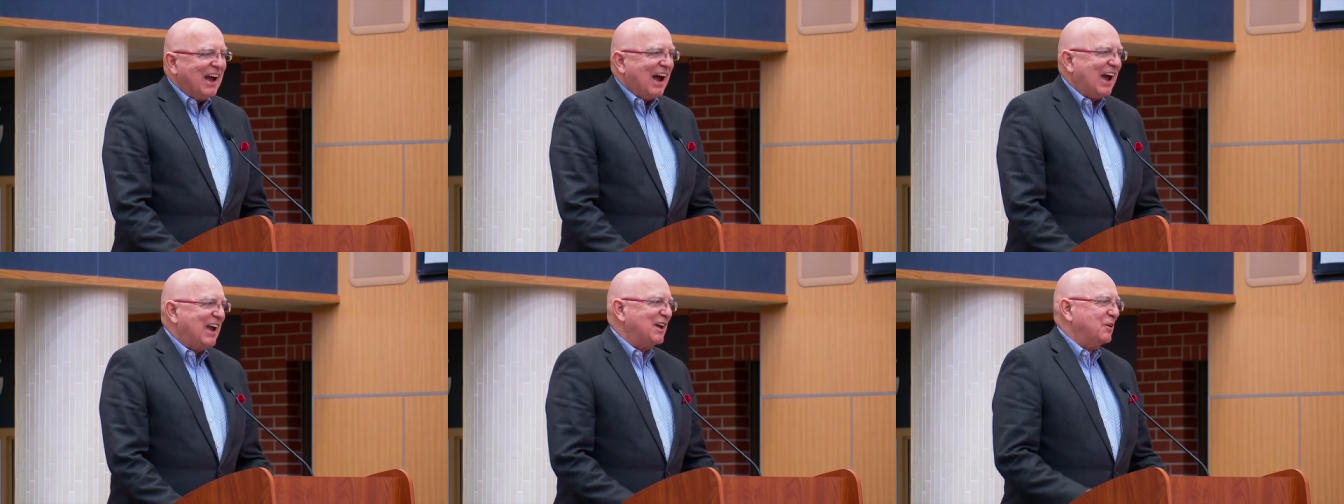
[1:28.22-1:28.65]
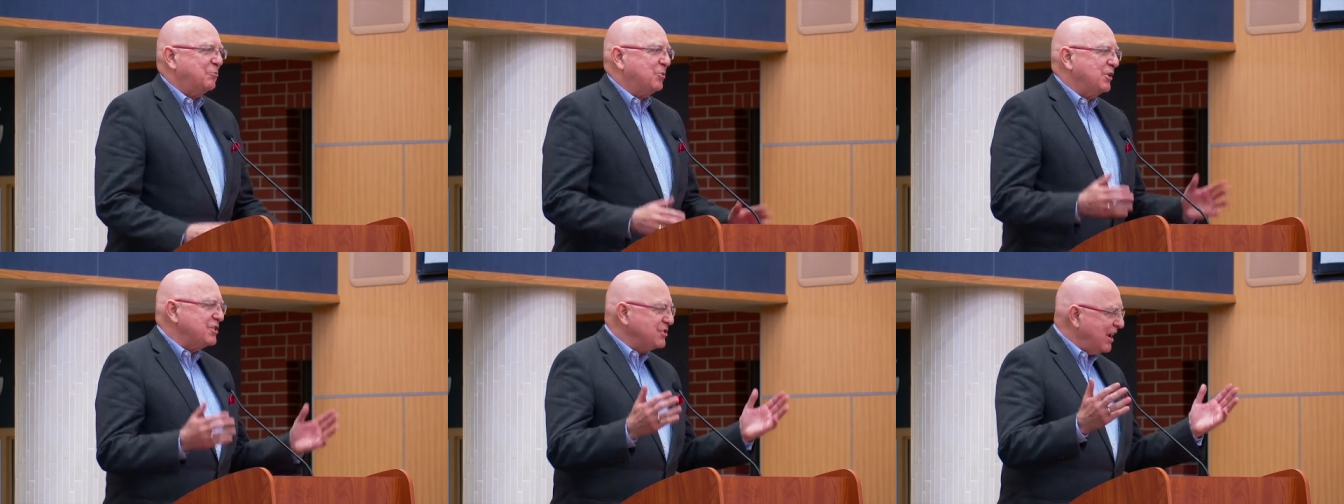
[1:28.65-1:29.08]
I
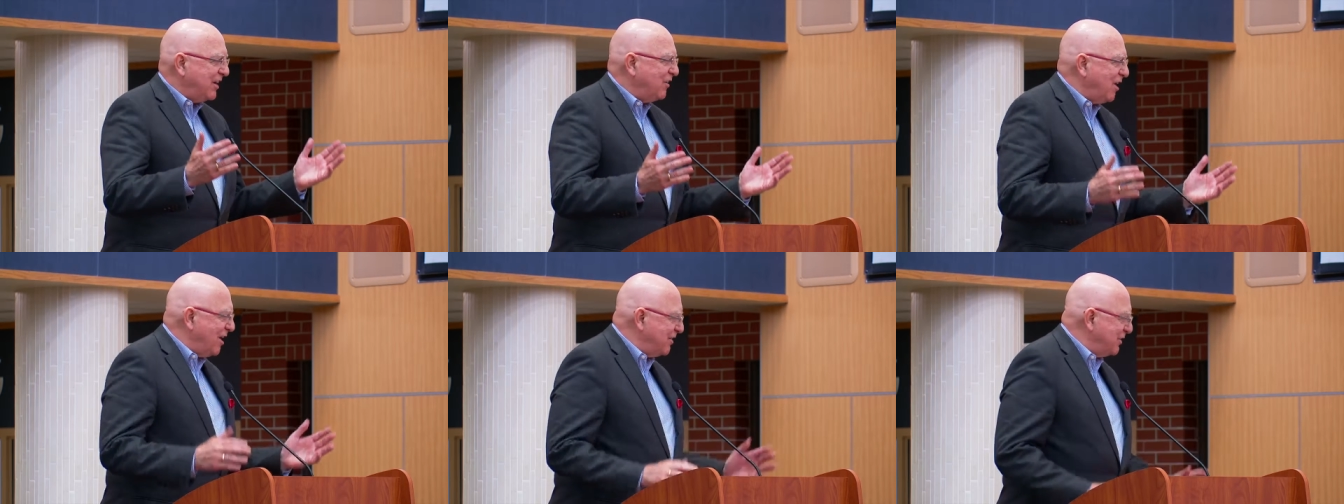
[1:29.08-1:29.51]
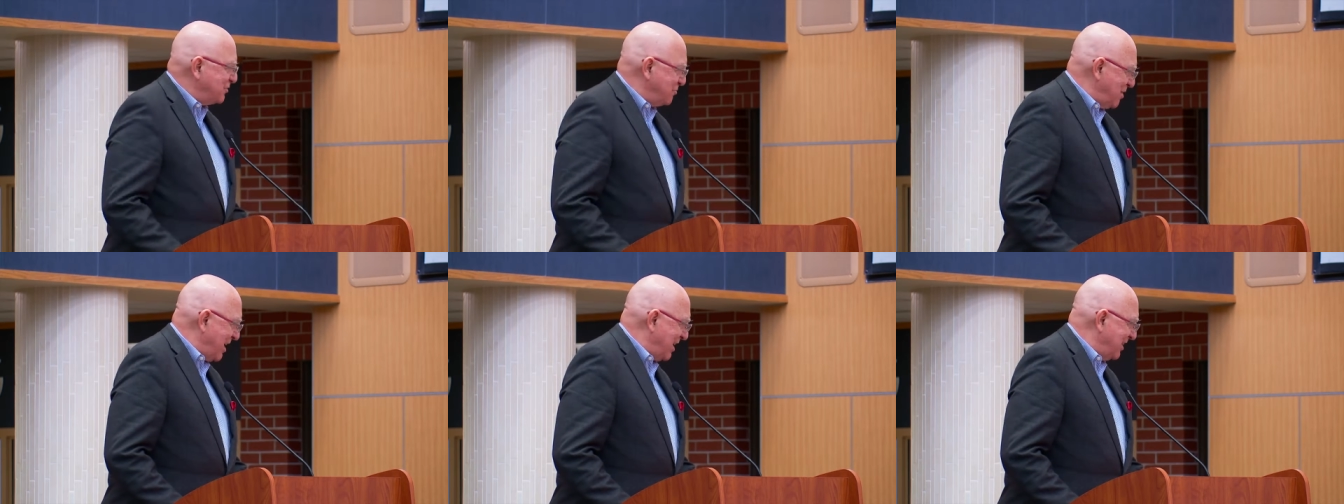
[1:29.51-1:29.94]
appreciate all
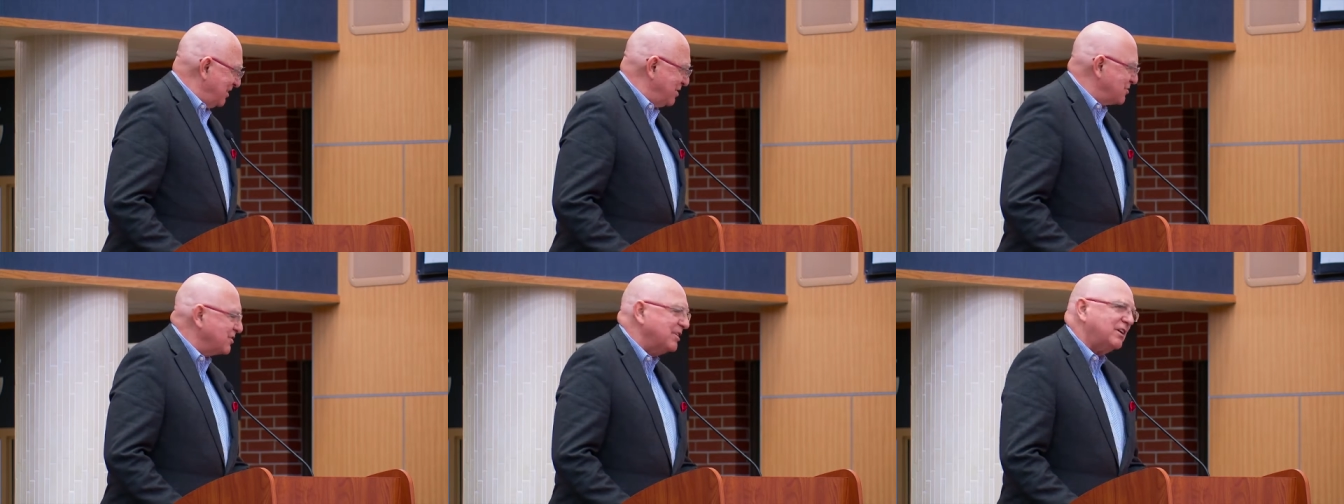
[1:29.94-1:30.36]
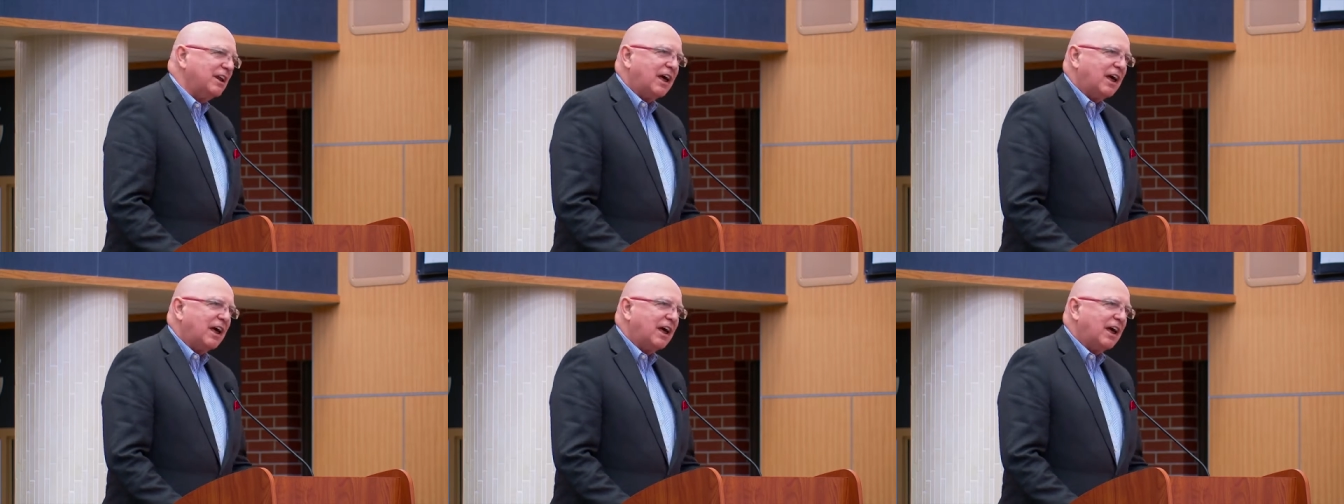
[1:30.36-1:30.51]
this recognition,